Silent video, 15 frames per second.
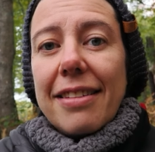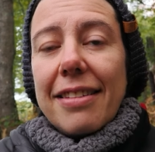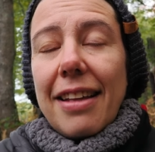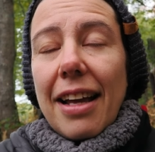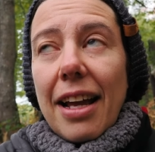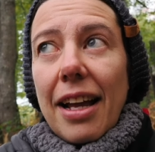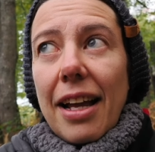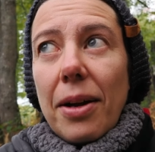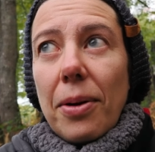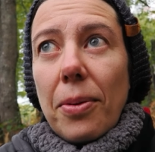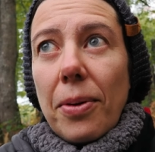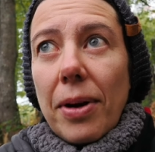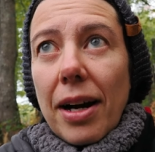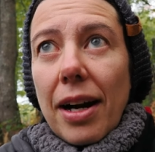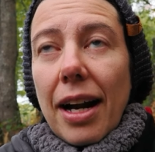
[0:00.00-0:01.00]
There
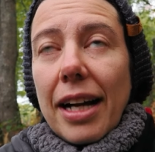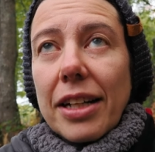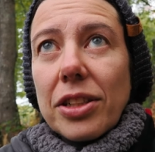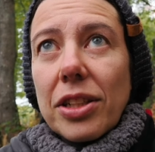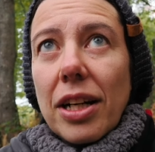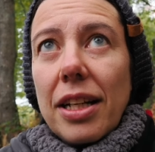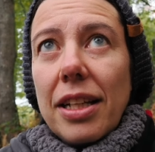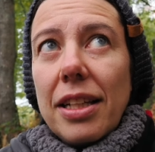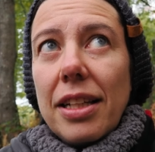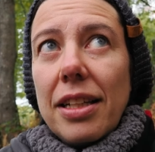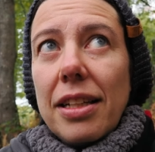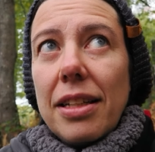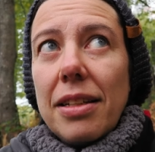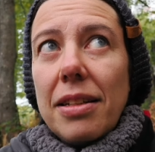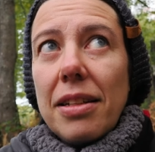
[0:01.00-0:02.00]
were
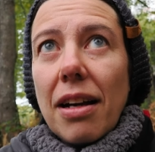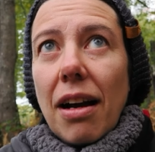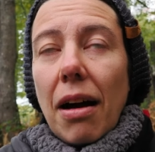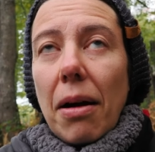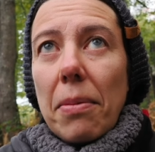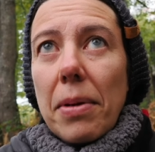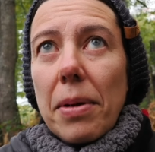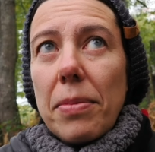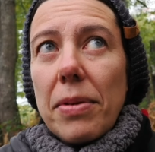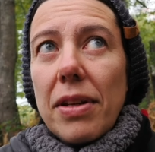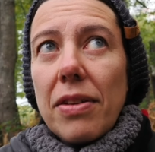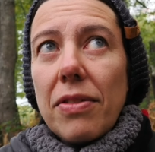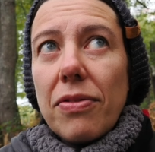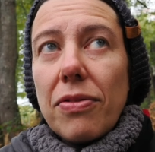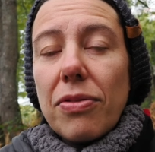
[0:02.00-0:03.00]
actually maybe